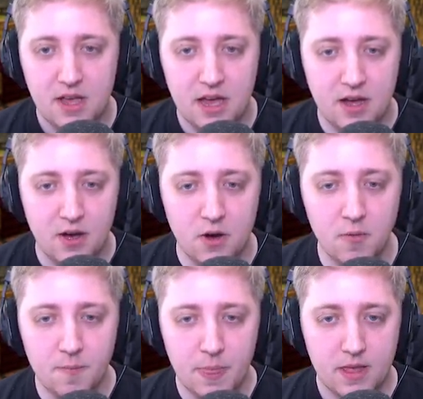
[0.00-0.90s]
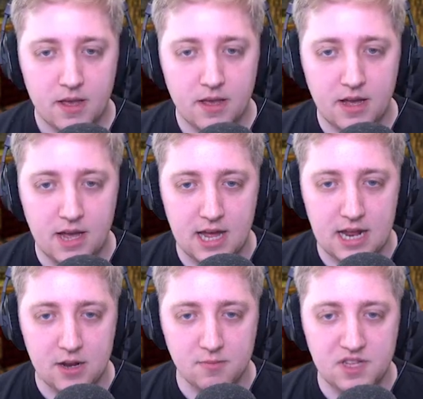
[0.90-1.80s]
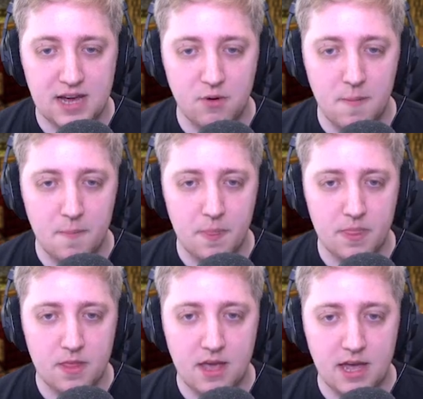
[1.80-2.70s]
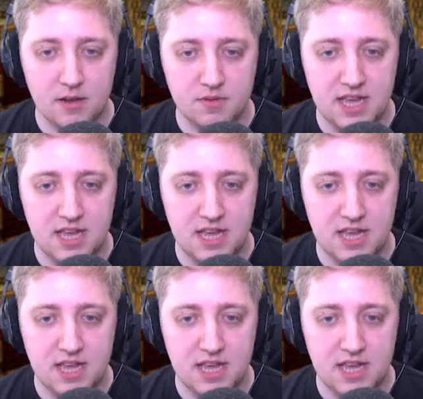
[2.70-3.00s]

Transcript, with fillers: Oh, and up to that one, and up to